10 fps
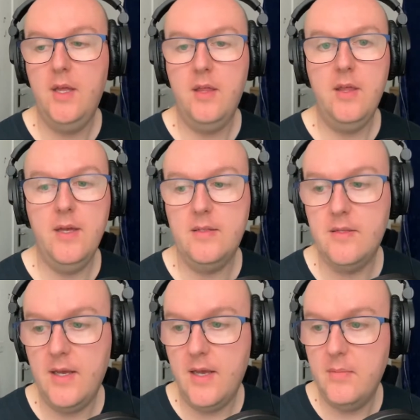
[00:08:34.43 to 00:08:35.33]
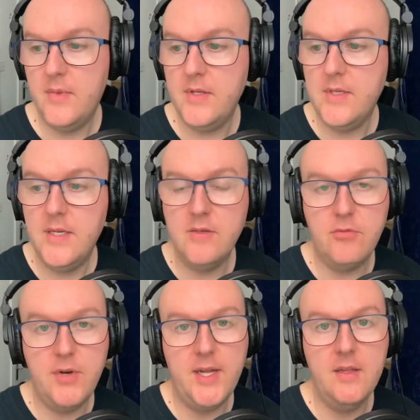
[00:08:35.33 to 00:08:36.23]
that this is
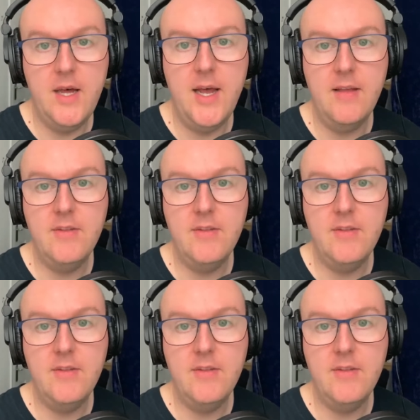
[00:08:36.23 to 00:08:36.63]
running live.